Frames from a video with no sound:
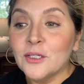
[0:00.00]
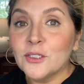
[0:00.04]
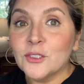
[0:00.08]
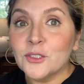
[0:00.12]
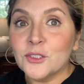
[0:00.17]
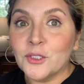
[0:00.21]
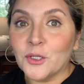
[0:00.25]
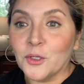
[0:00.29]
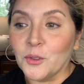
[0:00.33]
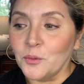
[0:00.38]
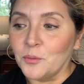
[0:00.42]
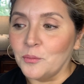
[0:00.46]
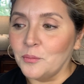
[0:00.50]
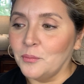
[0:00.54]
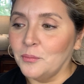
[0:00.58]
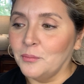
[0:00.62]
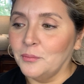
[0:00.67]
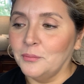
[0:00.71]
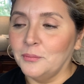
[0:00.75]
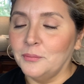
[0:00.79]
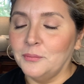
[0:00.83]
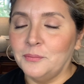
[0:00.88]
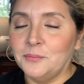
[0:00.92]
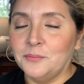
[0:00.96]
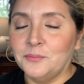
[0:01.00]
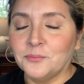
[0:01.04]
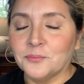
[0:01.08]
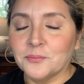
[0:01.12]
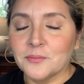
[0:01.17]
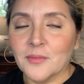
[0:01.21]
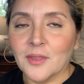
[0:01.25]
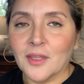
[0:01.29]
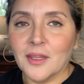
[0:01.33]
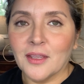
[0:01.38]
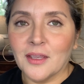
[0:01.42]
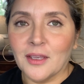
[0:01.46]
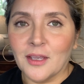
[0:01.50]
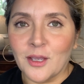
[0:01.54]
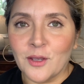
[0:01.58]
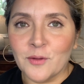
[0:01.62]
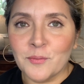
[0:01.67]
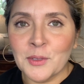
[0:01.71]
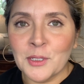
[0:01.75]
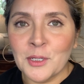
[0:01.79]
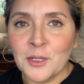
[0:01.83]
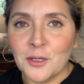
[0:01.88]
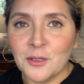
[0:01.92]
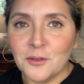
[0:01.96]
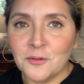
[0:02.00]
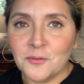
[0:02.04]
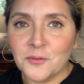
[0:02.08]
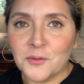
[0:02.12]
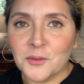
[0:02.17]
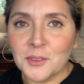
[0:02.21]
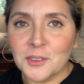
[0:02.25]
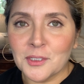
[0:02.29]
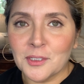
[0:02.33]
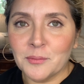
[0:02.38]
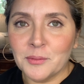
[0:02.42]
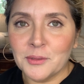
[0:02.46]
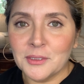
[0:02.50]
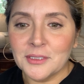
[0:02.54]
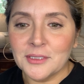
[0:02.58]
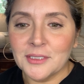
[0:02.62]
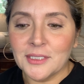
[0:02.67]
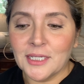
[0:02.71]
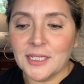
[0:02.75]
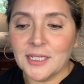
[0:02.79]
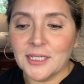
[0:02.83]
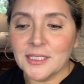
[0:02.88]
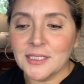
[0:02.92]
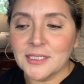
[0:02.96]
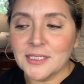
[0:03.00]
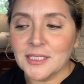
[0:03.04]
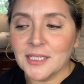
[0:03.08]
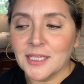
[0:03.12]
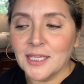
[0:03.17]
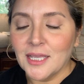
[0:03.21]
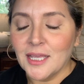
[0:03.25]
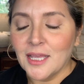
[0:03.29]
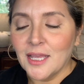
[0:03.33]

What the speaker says: So I have been gone for a couple of days.